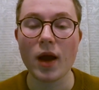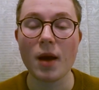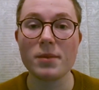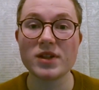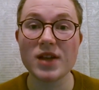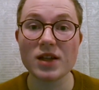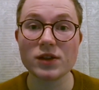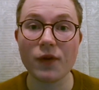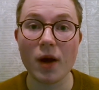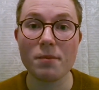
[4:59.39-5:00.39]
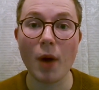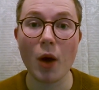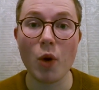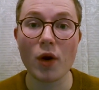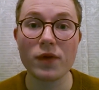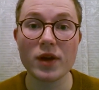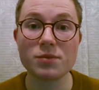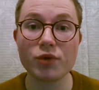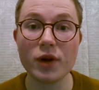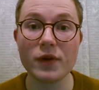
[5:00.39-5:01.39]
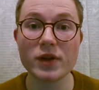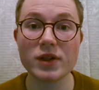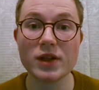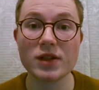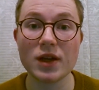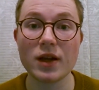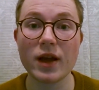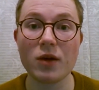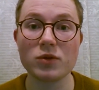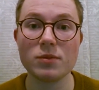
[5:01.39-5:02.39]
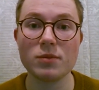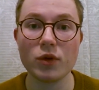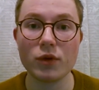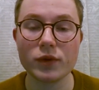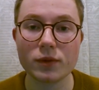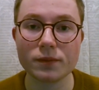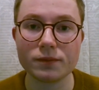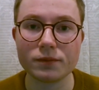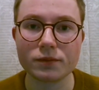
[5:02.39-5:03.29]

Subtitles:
can be satisfied by one of these previously seen counter moves.